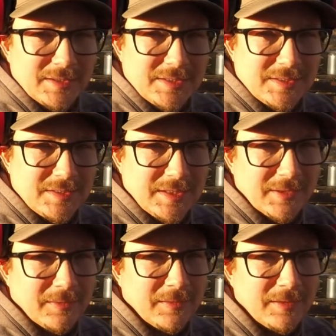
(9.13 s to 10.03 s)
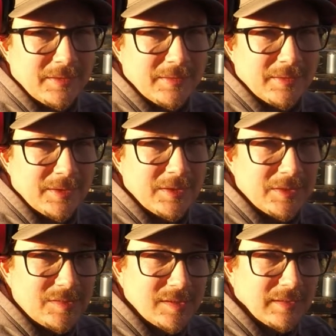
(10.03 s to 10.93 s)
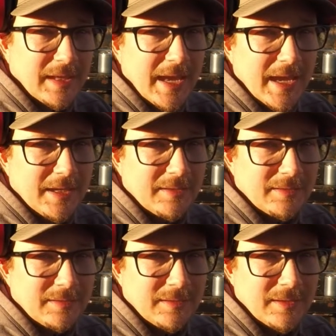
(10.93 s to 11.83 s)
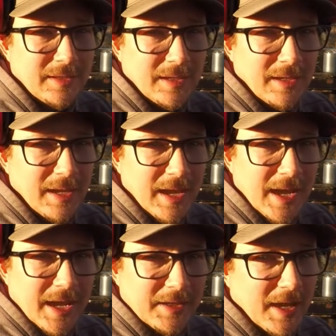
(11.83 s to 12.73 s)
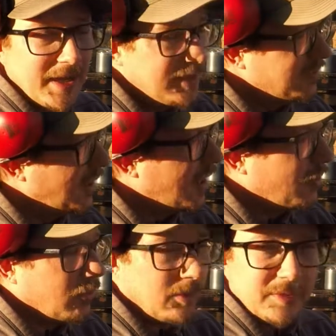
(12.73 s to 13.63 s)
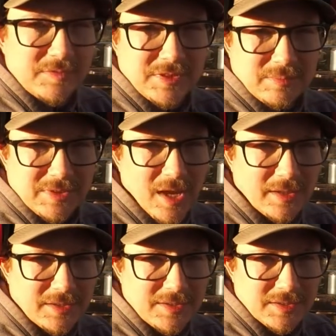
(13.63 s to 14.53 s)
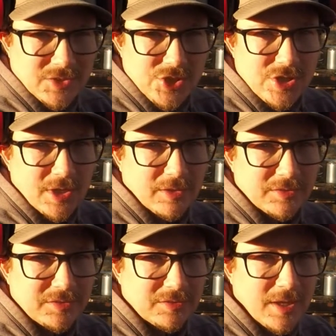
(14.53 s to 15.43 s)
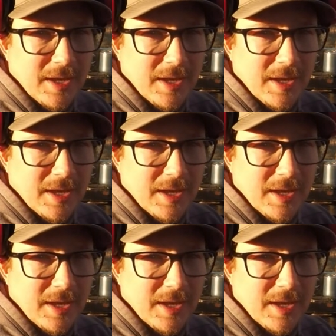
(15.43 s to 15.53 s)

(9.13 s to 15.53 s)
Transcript: steel to lead, and I even got a hold of some tungsten shells